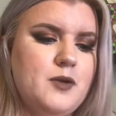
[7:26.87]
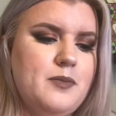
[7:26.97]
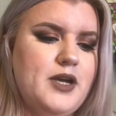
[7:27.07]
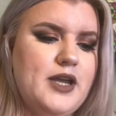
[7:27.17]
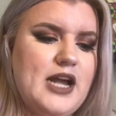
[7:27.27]

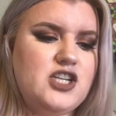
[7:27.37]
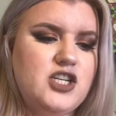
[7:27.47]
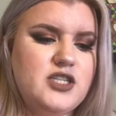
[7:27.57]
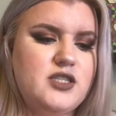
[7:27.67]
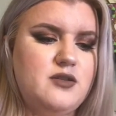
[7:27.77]
But I
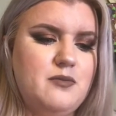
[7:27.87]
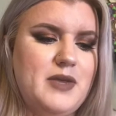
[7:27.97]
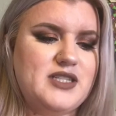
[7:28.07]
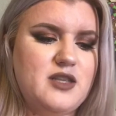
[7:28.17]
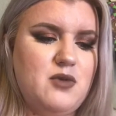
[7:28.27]
just
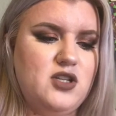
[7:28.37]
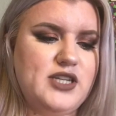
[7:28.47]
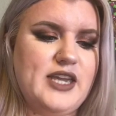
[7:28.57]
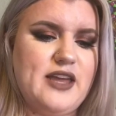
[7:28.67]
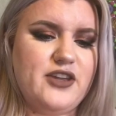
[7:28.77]
mix them all
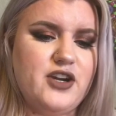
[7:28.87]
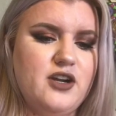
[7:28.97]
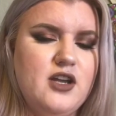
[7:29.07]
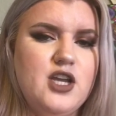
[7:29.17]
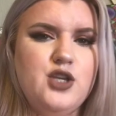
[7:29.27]
together.
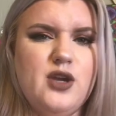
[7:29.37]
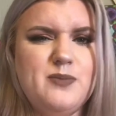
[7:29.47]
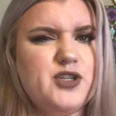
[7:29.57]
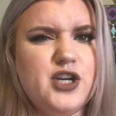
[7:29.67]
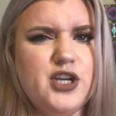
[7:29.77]
Yeah, I'm
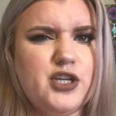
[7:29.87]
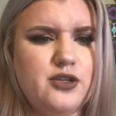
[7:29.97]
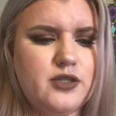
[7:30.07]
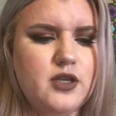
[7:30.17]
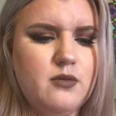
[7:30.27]
sure you could
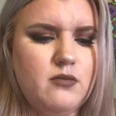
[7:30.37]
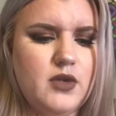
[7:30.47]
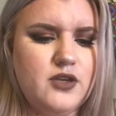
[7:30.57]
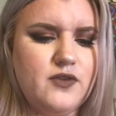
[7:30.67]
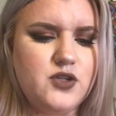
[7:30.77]
use them
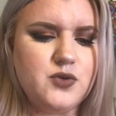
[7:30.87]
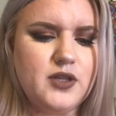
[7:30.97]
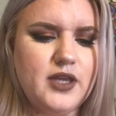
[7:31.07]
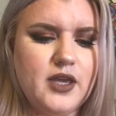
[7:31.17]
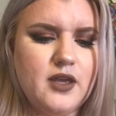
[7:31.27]

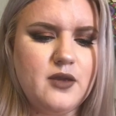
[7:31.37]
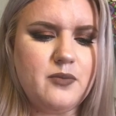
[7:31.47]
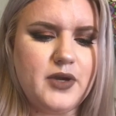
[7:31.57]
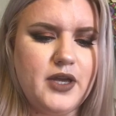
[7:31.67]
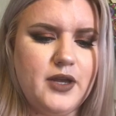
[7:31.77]
individually,
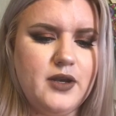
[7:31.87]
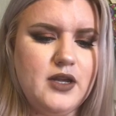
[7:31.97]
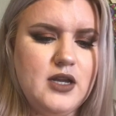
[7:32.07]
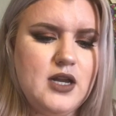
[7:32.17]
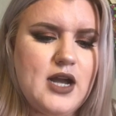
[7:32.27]
but
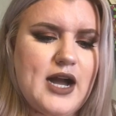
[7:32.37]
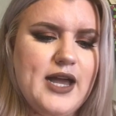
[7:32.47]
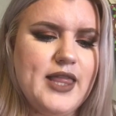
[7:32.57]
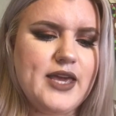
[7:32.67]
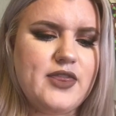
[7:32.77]

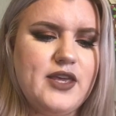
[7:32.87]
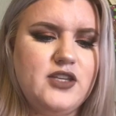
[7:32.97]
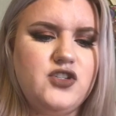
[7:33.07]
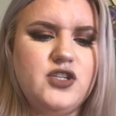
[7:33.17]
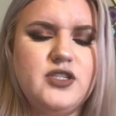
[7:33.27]
I like
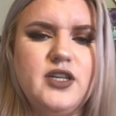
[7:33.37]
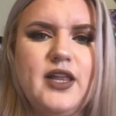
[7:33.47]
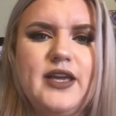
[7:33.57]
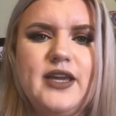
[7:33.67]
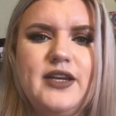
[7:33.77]
this just to
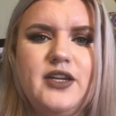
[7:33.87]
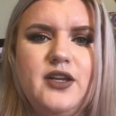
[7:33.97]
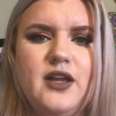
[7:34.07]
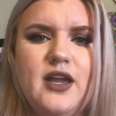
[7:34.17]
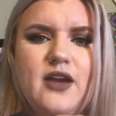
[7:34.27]
like kind
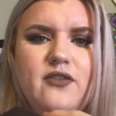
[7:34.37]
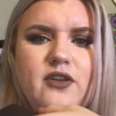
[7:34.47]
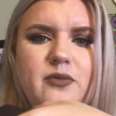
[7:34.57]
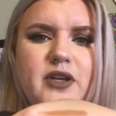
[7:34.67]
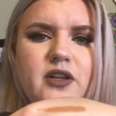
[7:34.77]
of have a
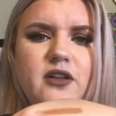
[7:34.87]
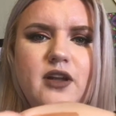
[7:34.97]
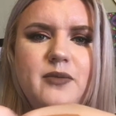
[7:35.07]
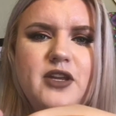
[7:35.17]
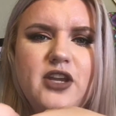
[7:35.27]
little bit of,
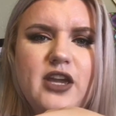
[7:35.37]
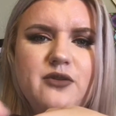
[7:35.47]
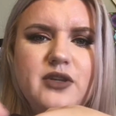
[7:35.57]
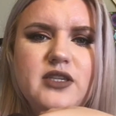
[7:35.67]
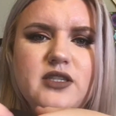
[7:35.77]
I mean, you can't
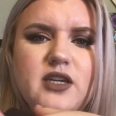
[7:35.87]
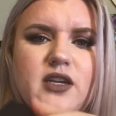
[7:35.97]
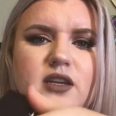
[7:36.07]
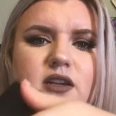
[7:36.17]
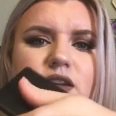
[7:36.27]
really see it.